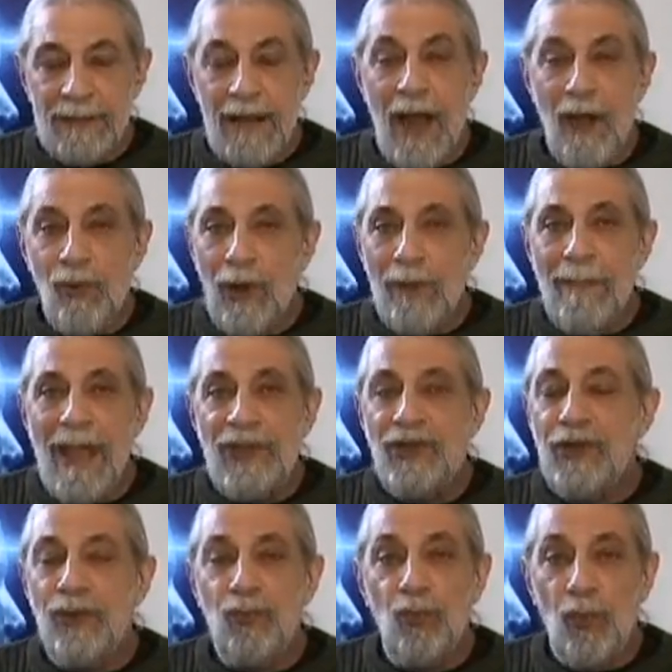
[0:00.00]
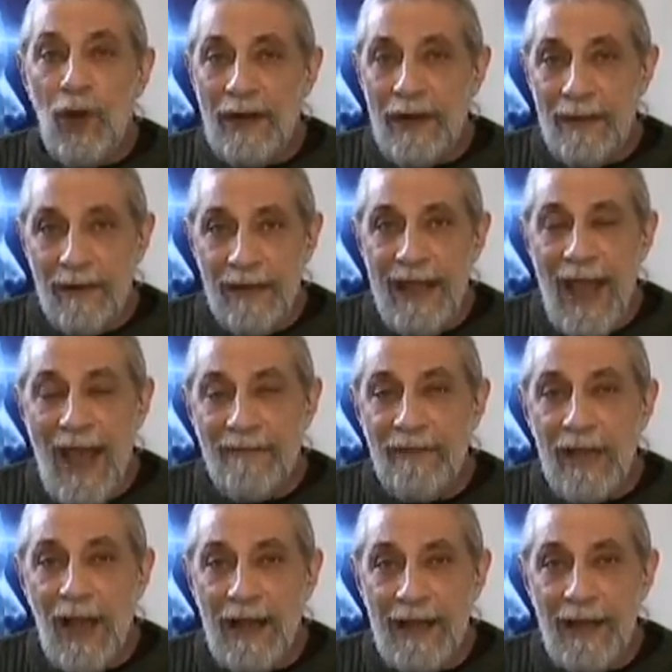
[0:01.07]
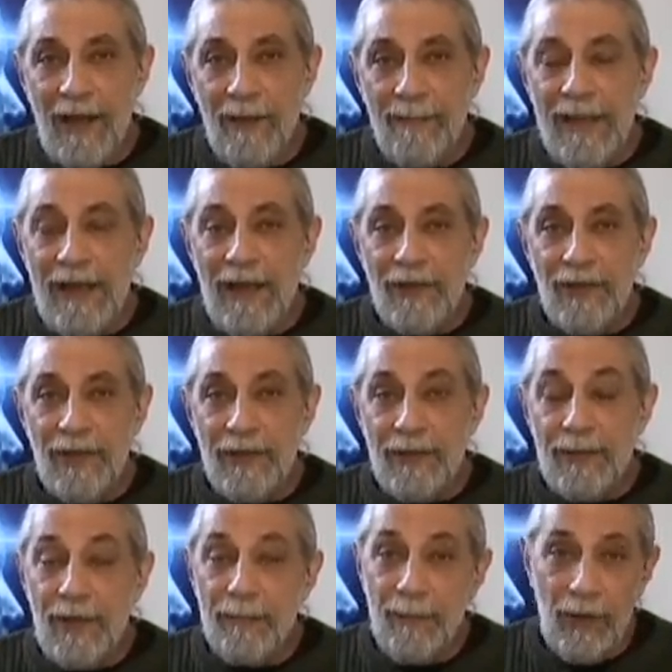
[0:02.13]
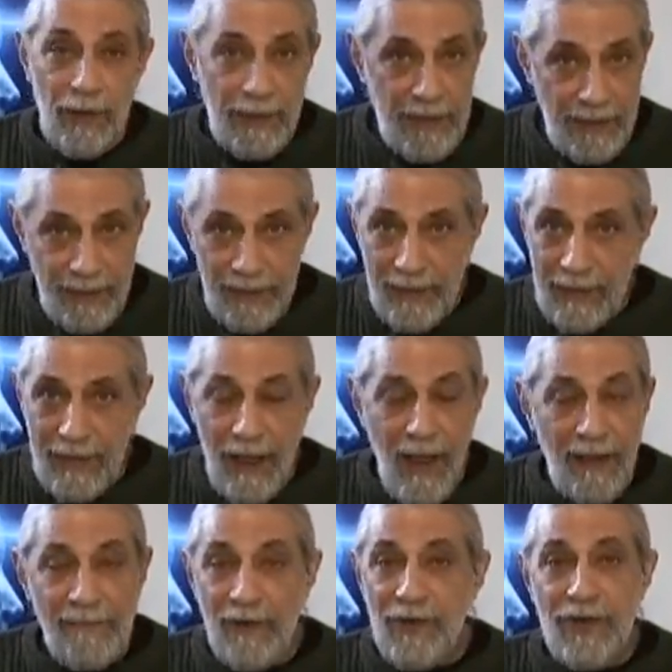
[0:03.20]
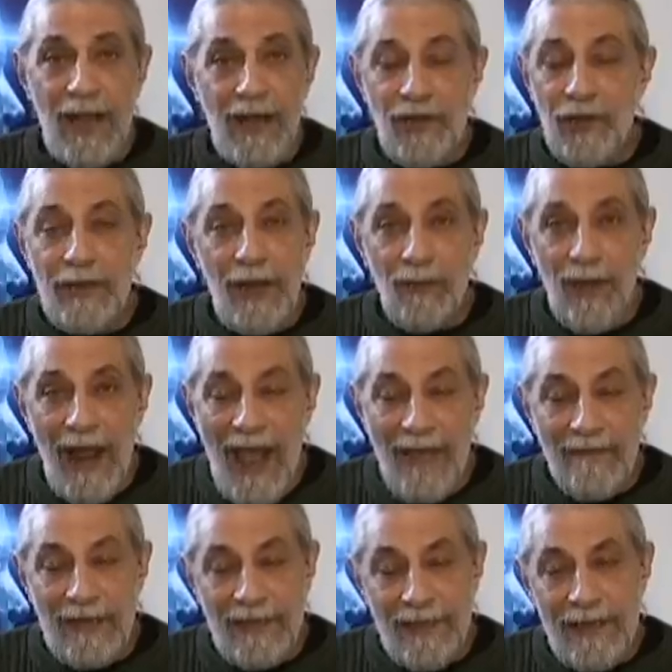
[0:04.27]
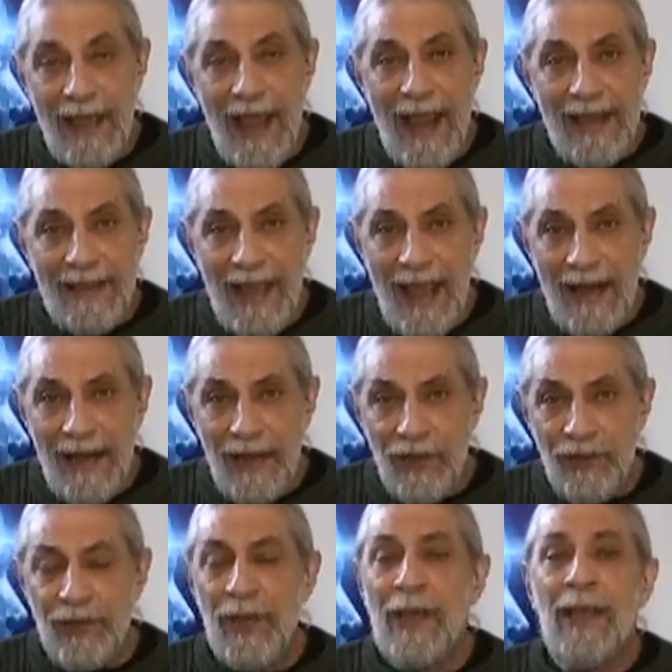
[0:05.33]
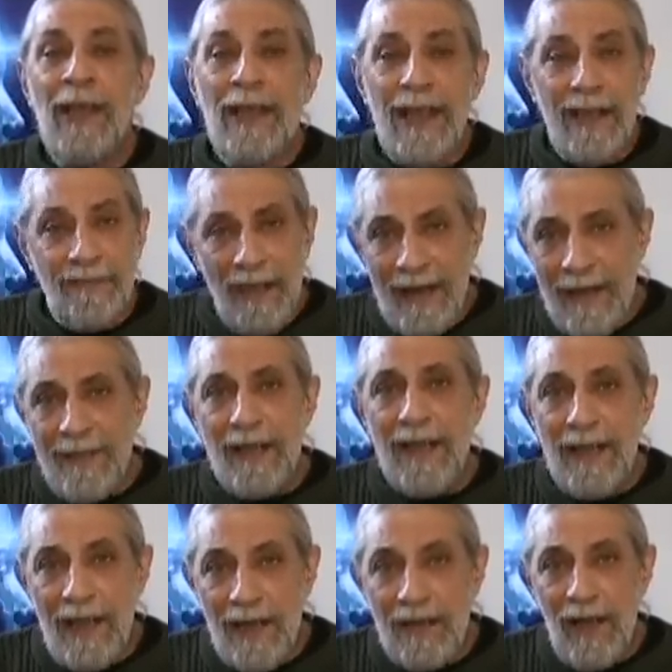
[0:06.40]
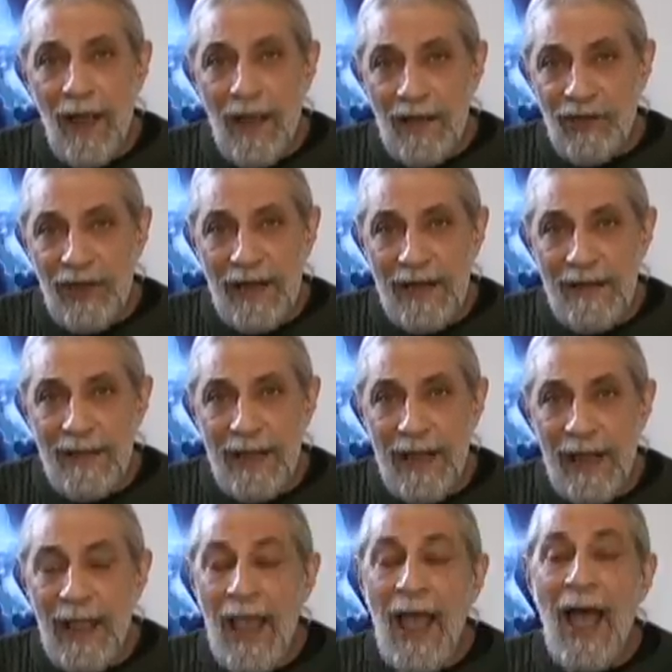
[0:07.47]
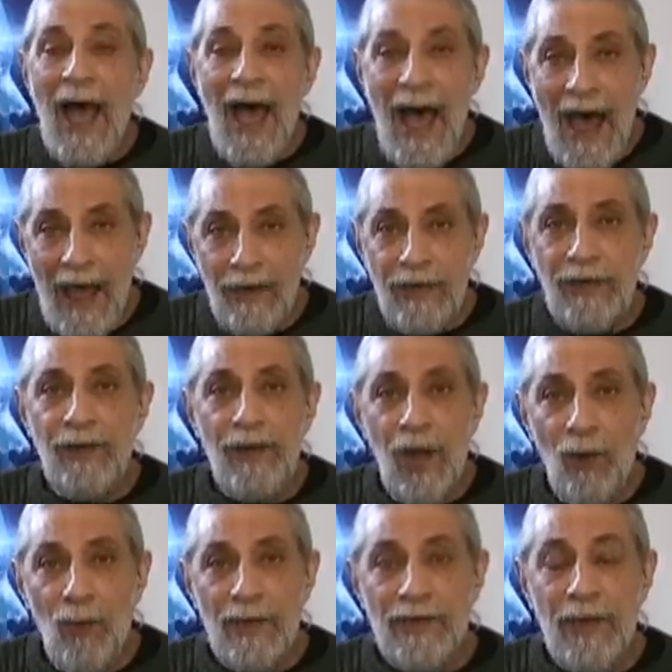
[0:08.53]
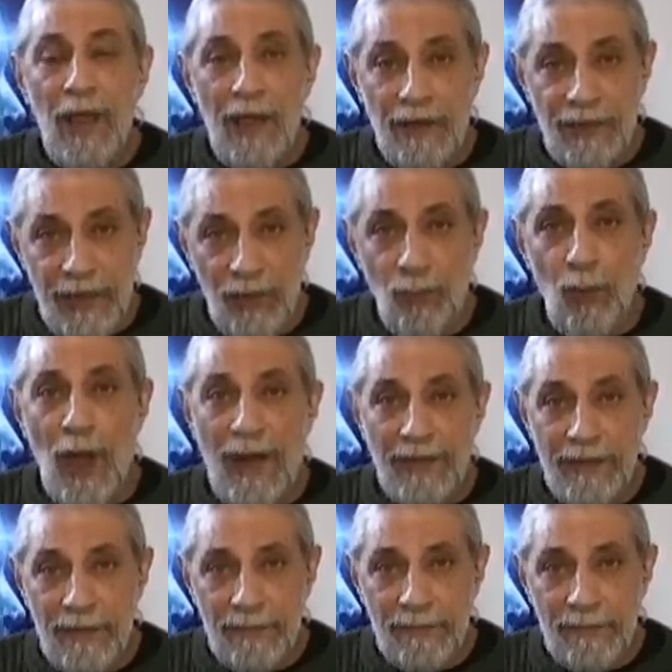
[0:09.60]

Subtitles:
Now I want to mention one other caveat here because it's pertinent to the conversation that we're having today, and that is, if anything can cause anything, how do you know what's causing what?